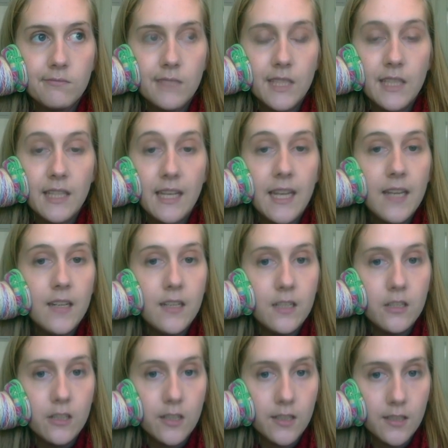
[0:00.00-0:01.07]
in the candy
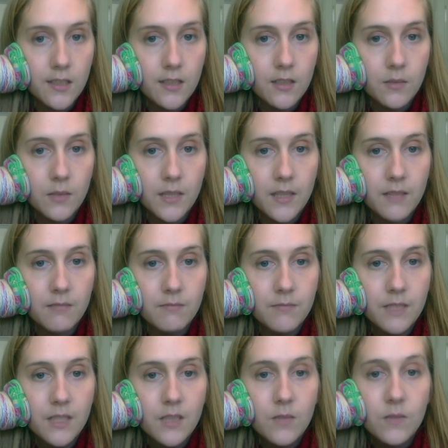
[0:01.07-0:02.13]
jar colourway,
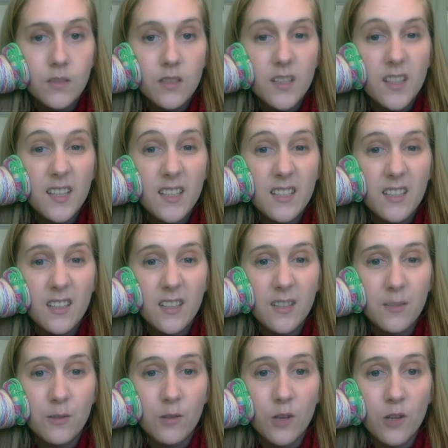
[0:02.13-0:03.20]
which I think is kind
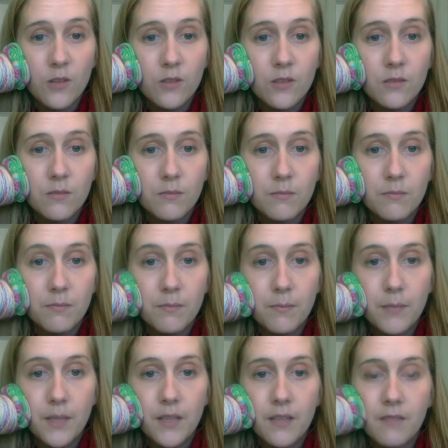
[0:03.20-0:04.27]
of gross,
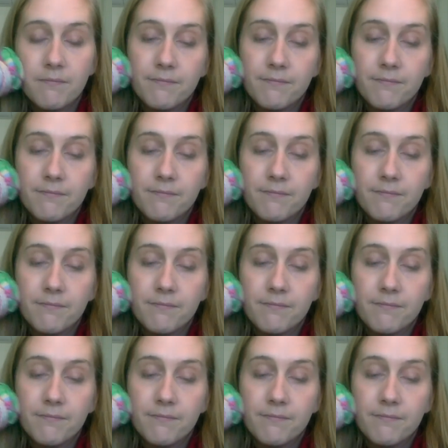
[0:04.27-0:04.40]
but